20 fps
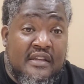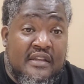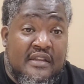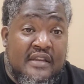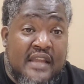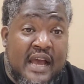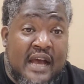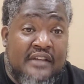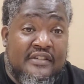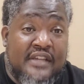
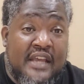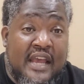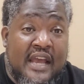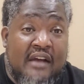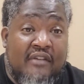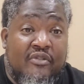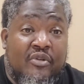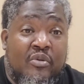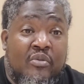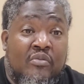thou shalt
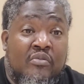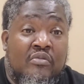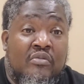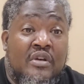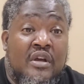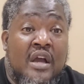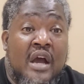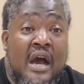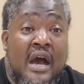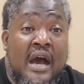have no
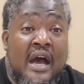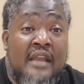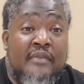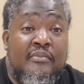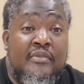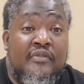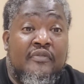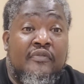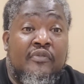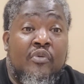God
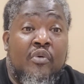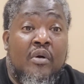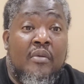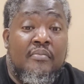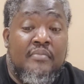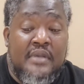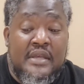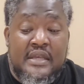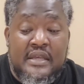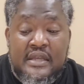before
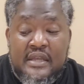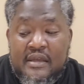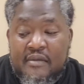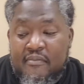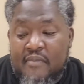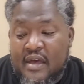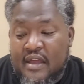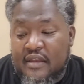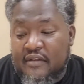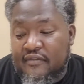me. And
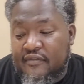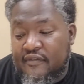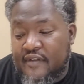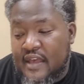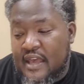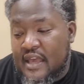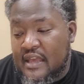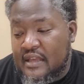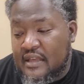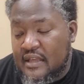matter of
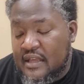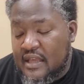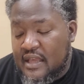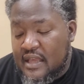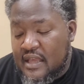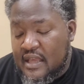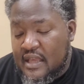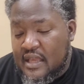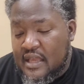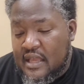fact,
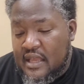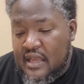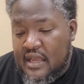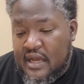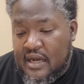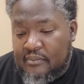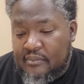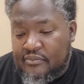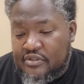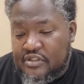
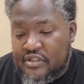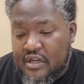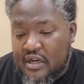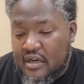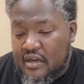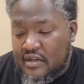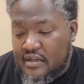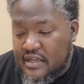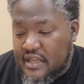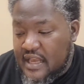I'm
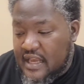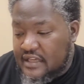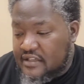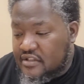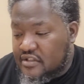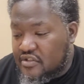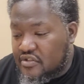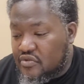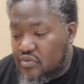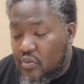starting
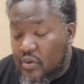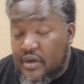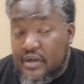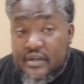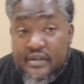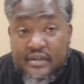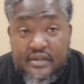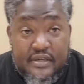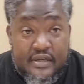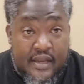Exodus 20
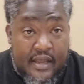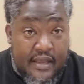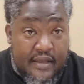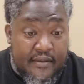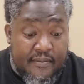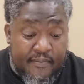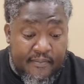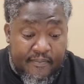today.